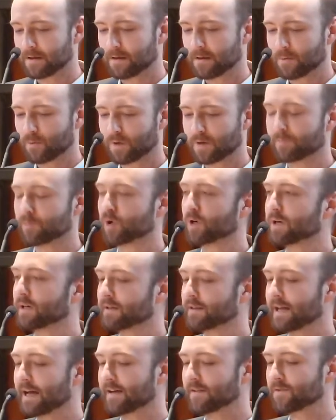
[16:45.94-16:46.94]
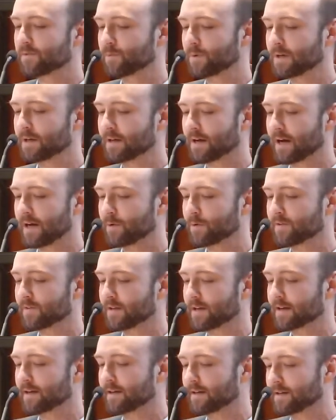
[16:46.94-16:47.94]
One morning last week, I was
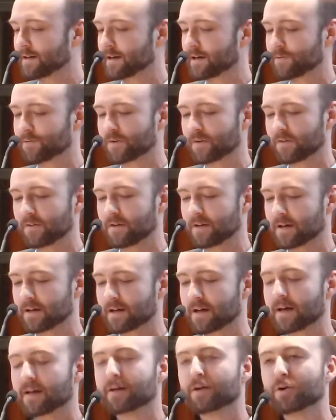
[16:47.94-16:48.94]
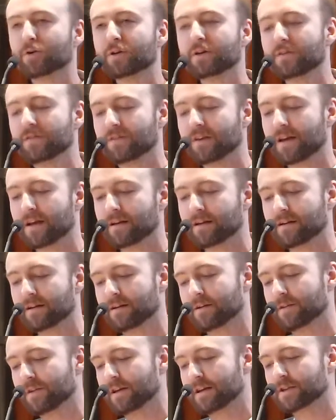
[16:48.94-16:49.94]
lucky enough to see a coyote standing
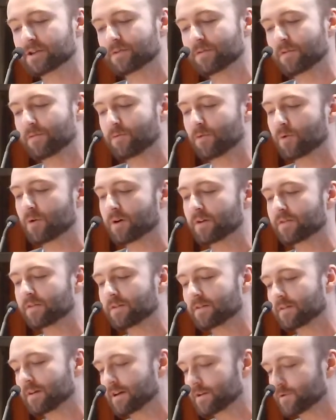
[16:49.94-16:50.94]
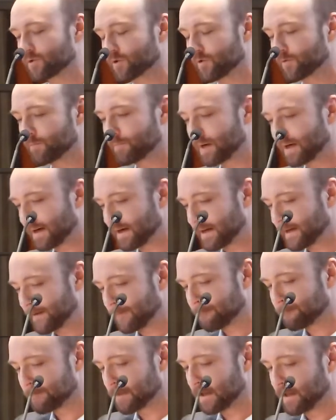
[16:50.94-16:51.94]
near the edge of the forest as I drove by,